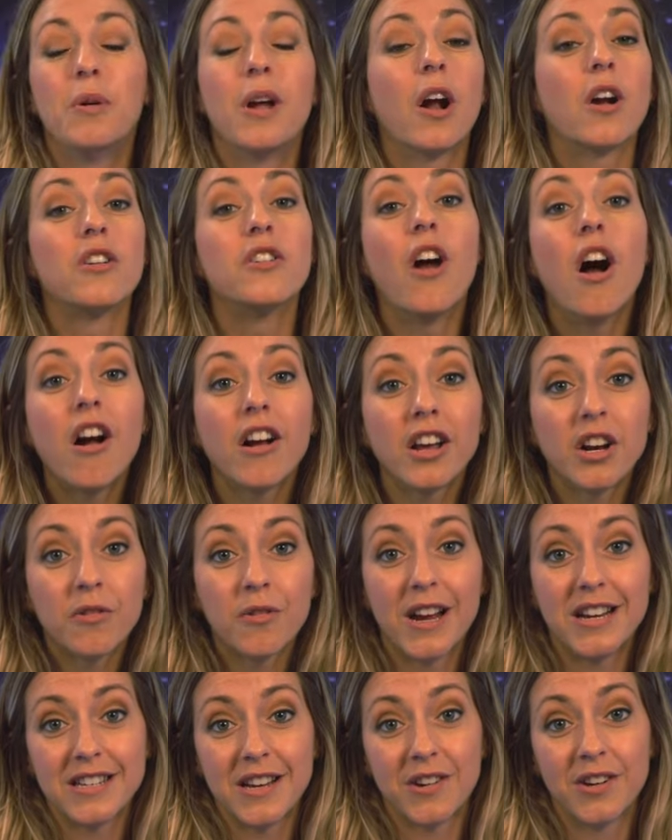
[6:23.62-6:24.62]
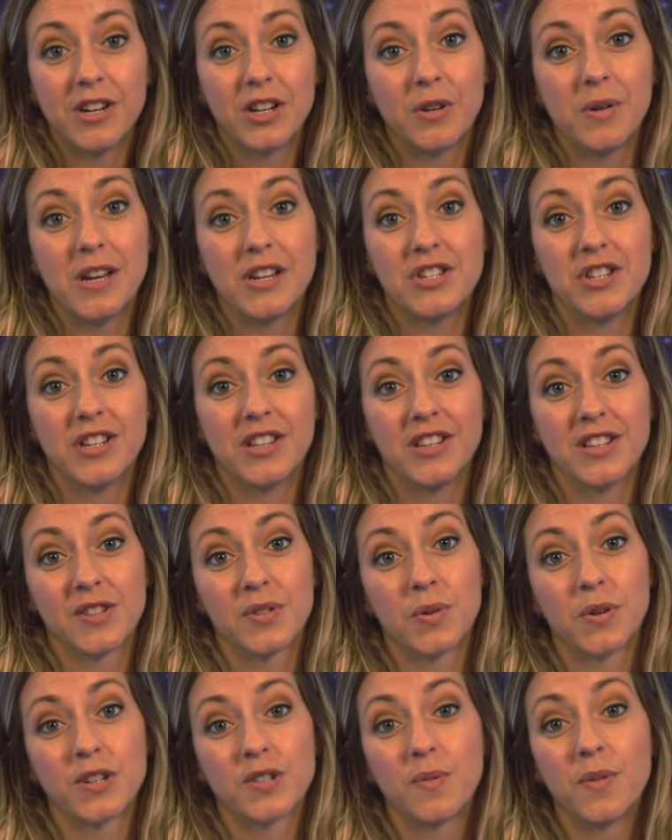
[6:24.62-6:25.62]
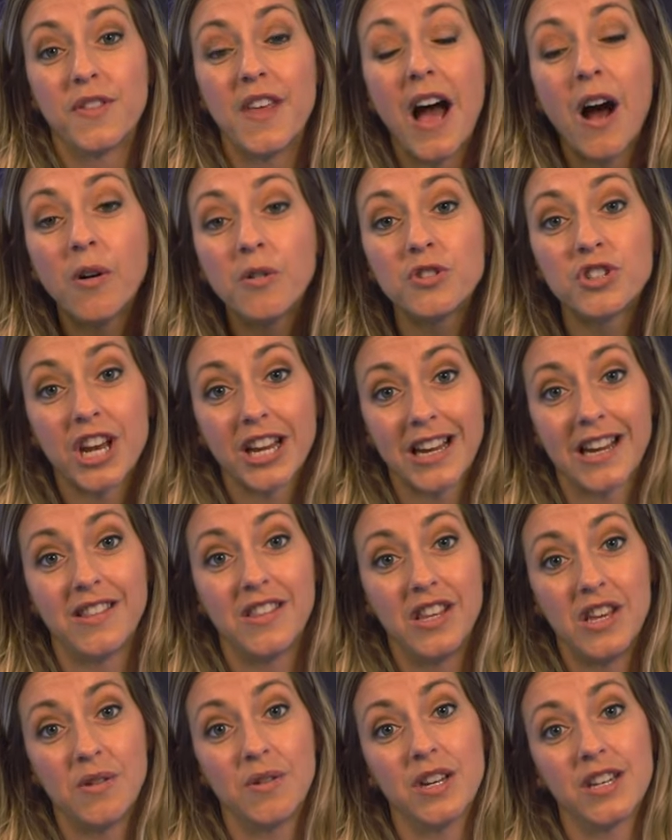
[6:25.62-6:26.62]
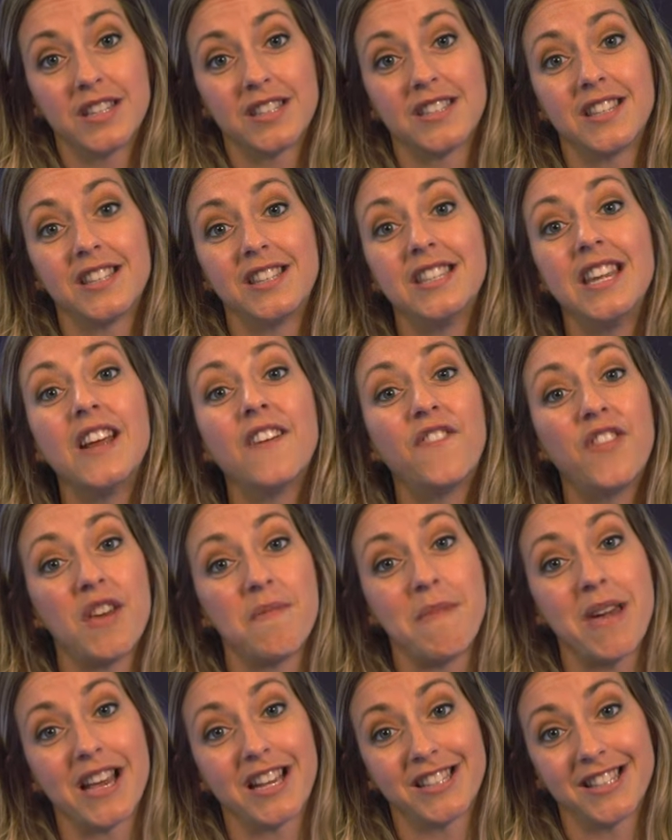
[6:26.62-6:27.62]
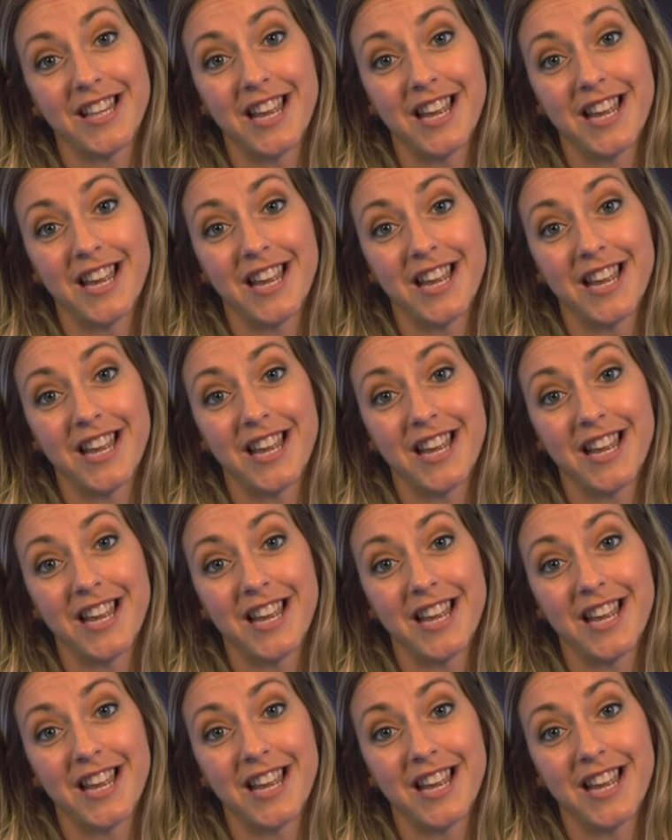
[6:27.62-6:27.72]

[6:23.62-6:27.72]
We are not going to write down an equation in this course without checking the units to see if they make